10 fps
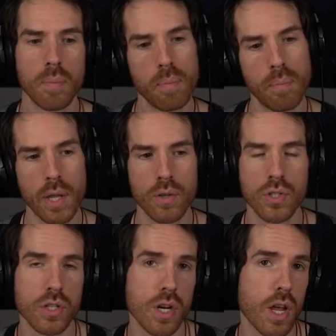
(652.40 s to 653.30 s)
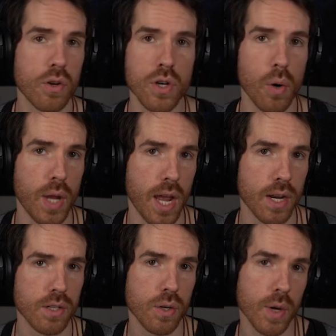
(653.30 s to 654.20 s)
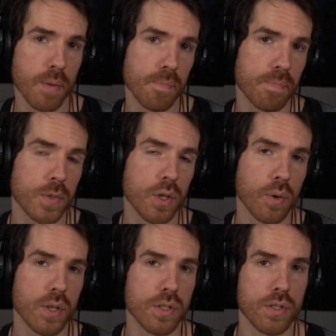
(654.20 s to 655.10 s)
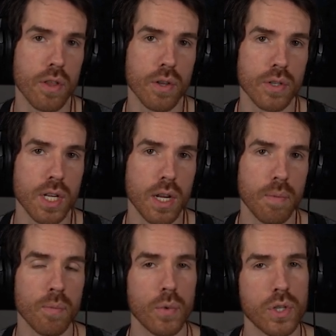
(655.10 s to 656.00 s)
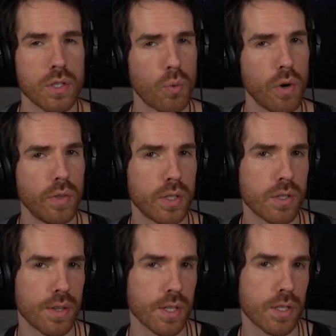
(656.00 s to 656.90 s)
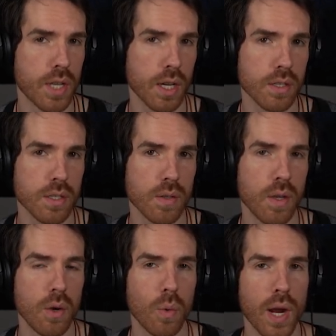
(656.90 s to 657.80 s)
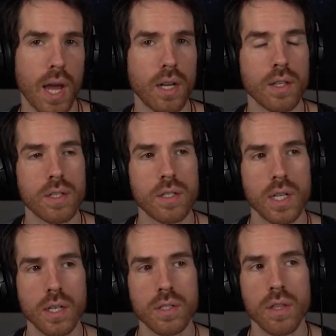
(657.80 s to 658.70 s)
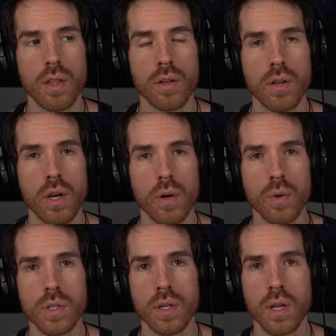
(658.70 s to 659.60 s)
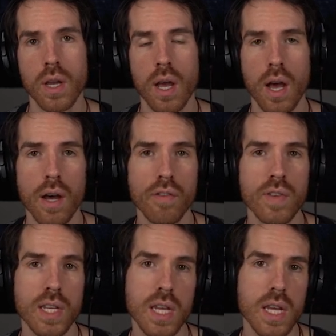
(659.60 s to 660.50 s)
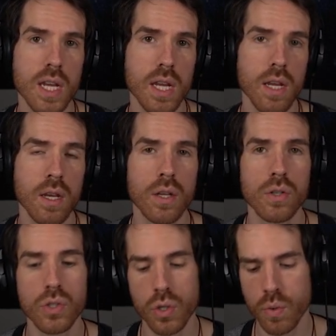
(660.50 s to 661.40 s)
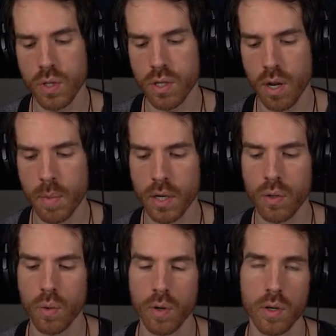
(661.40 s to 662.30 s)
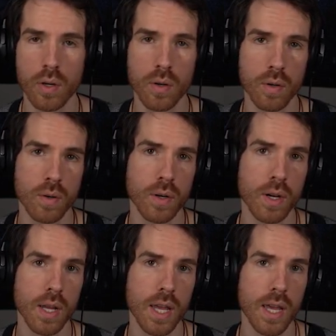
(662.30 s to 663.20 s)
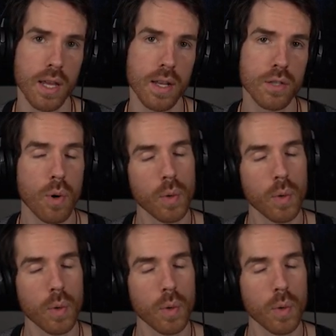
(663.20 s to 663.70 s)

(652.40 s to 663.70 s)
but there's just another note added to it. So this is the 13, which is equivalent to the 6. We're adding the 6th note of E to the dominant chord, and that's why we're